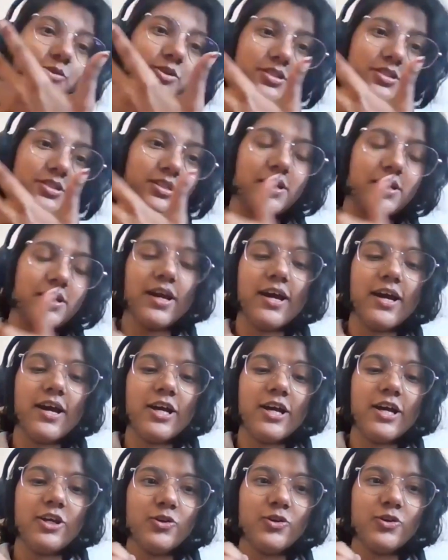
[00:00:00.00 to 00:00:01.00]
community.
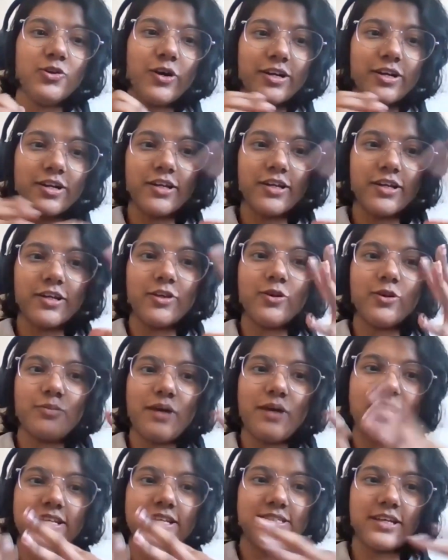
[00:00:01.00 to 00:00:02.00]
You
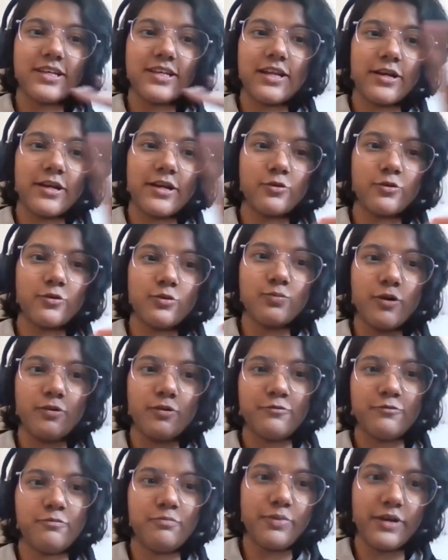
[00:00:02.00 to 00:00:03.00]
are managing like a
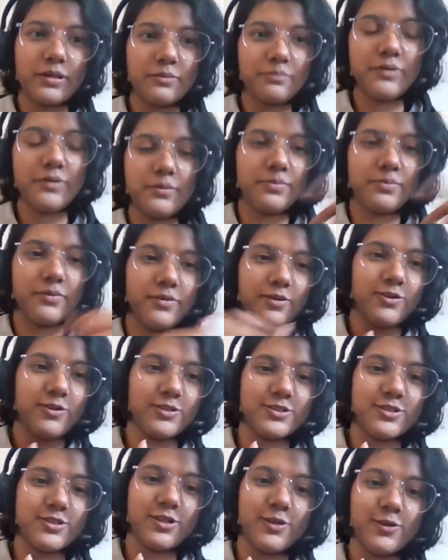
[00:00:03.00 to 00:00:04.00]
group of big
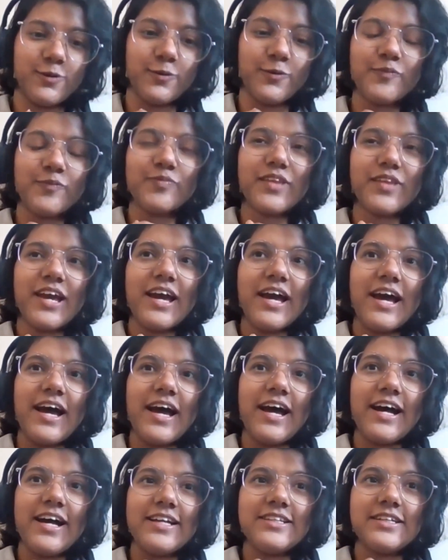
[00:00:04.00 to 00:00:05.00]
people also.
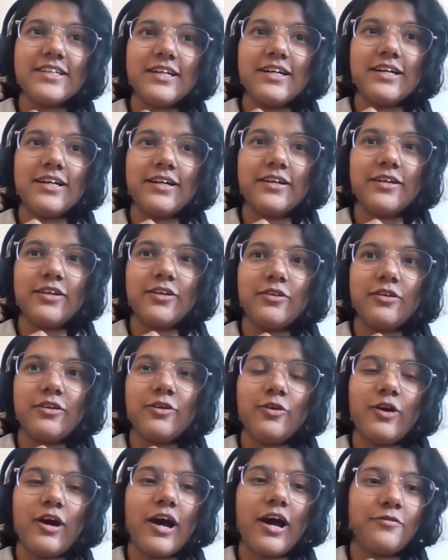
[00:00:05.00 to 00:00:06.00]
And
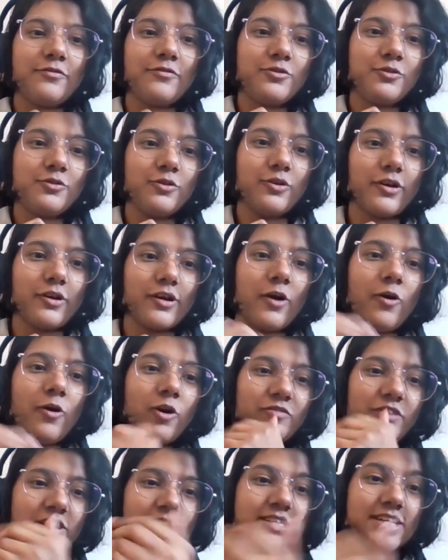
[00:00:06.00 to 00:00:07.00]
you have to, you
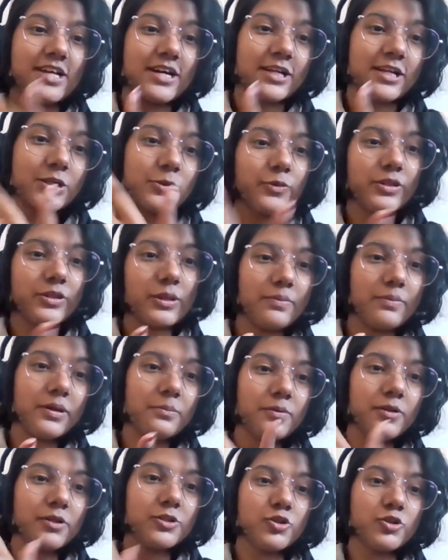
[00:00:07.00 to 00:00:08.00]
know, always connect with
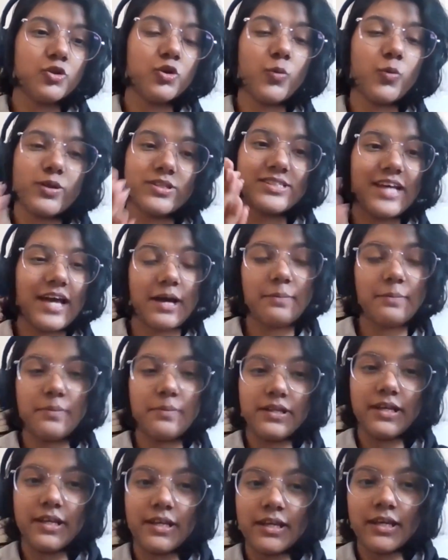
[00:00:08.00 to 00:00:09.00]
the people to know what's
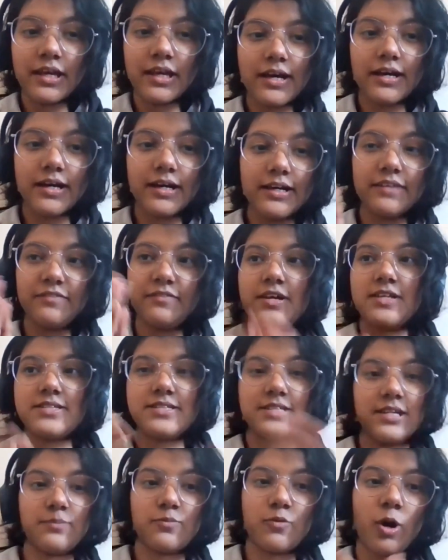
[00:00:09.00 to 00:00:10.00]
happening,
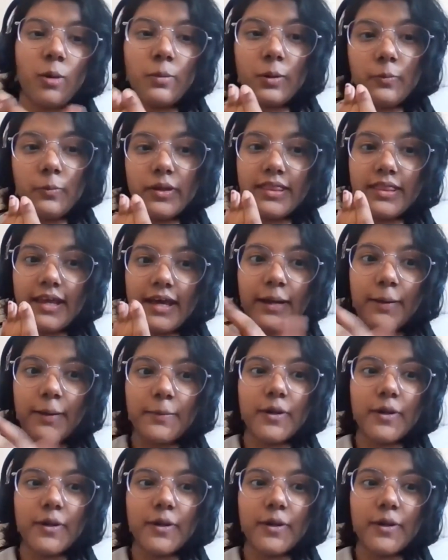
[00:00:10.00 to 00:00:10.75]
if there's any problem with